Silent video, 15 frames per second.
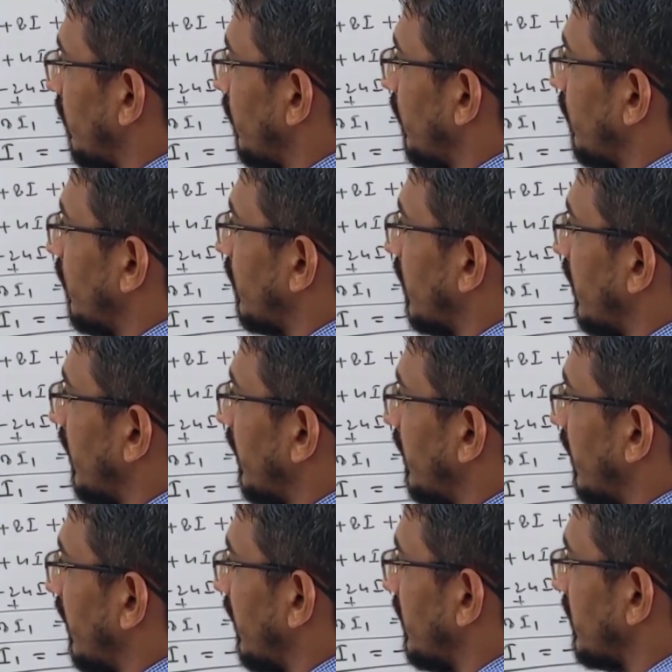4,
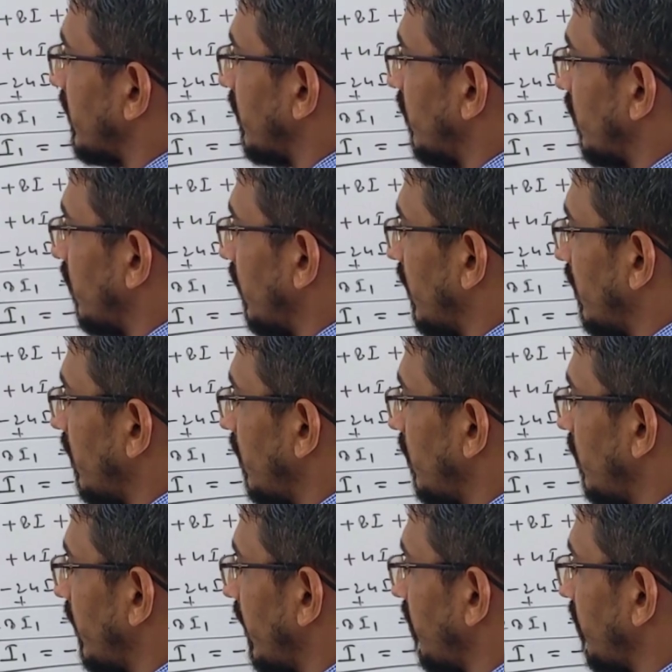and I is equal to what?
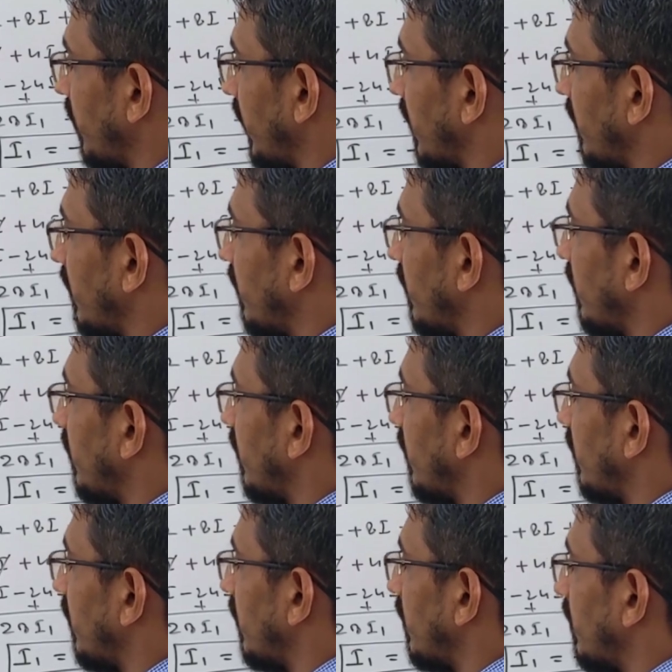2 ampere.
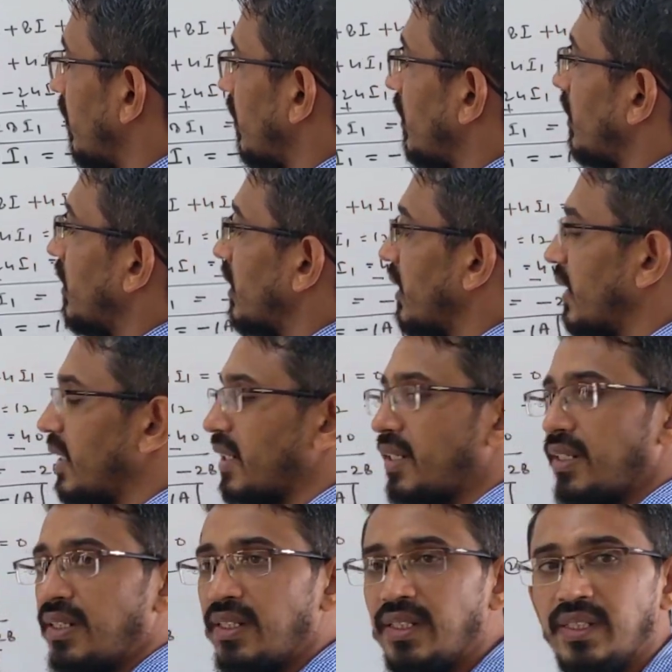
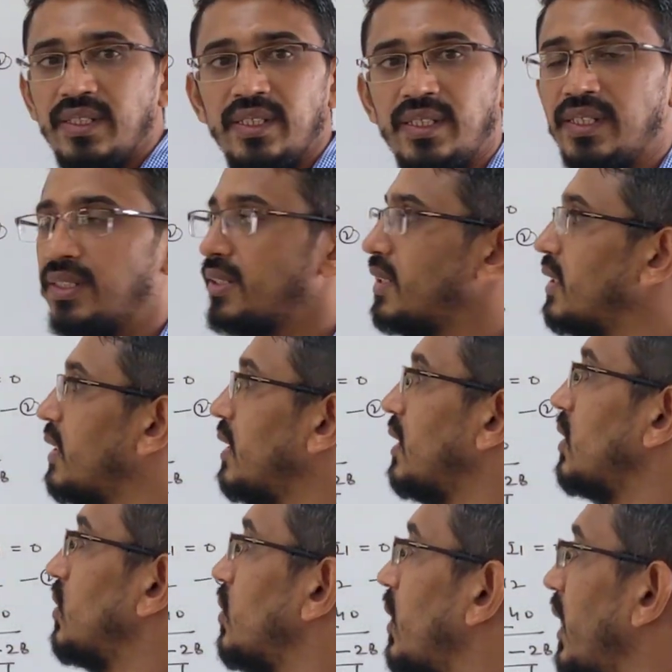Correct? Yes.
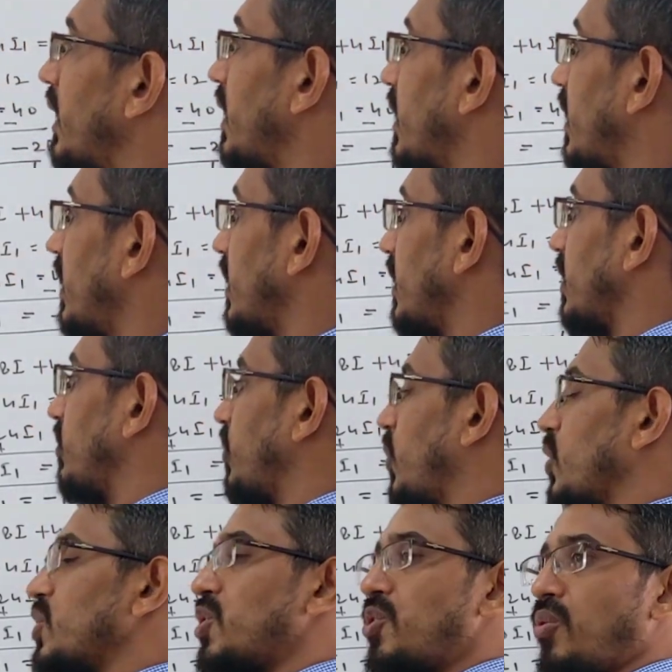So I current
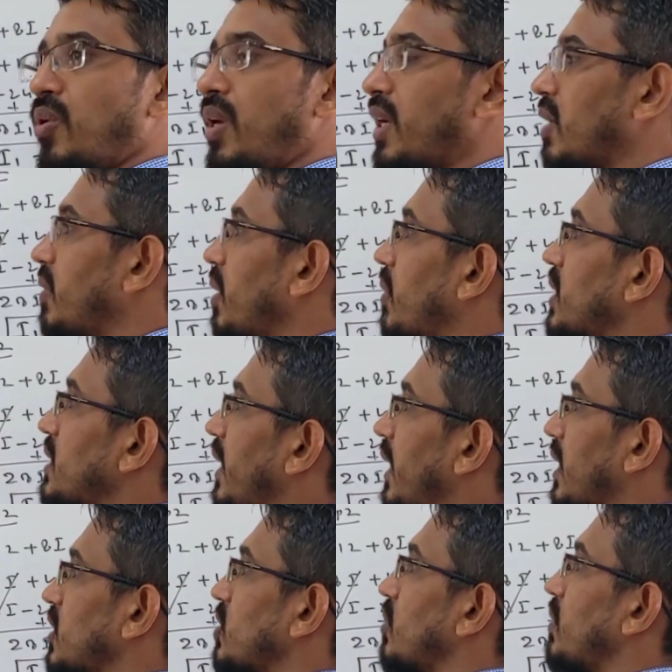positive only coming, is
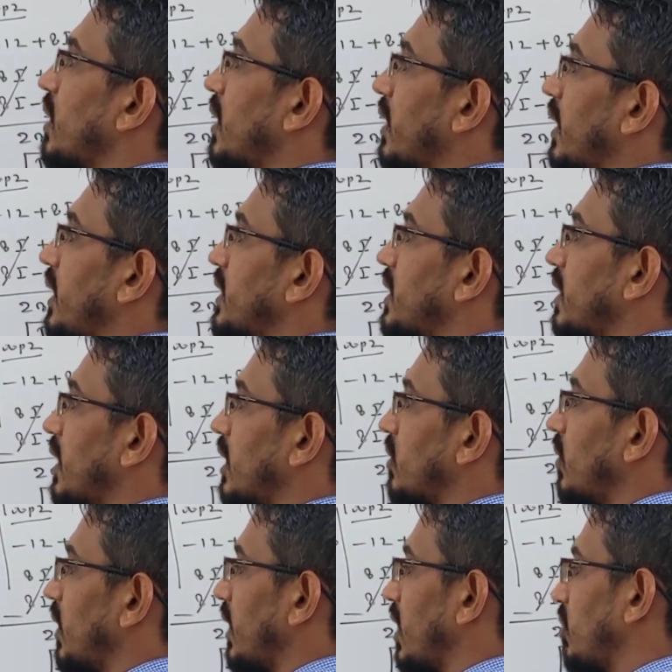direction of current I is
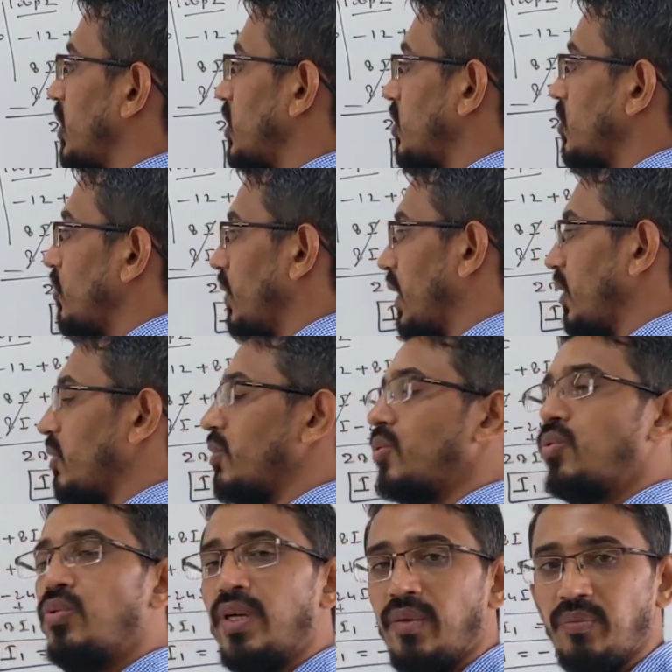correct only how much?
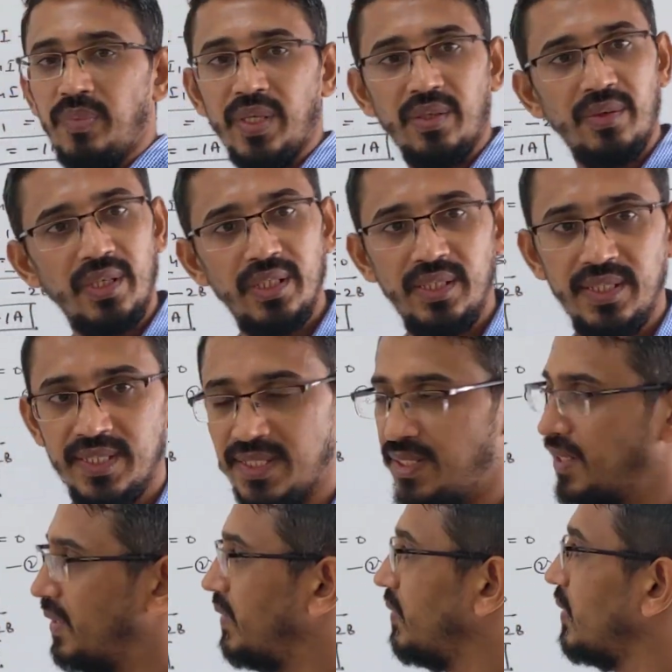Value 2 ampere. Okay, this is
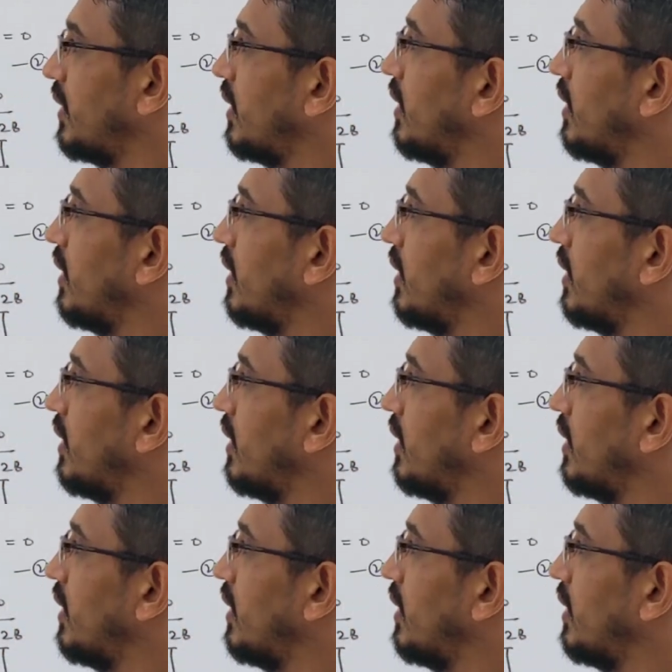done.